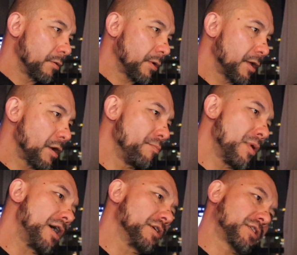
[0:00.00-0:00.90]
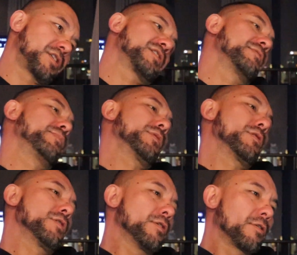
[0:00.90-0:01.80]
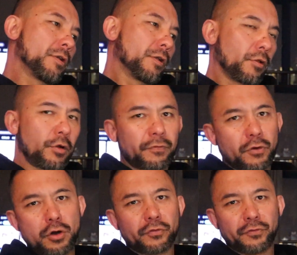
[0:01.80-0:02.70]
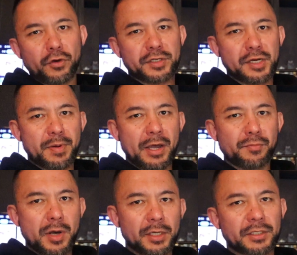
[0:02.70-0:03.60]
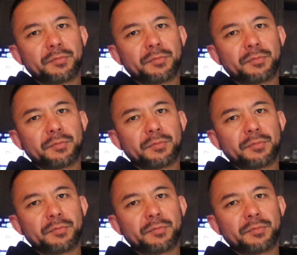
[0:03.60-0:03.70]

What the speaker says: Okay, masks. A lot of controversy about masks.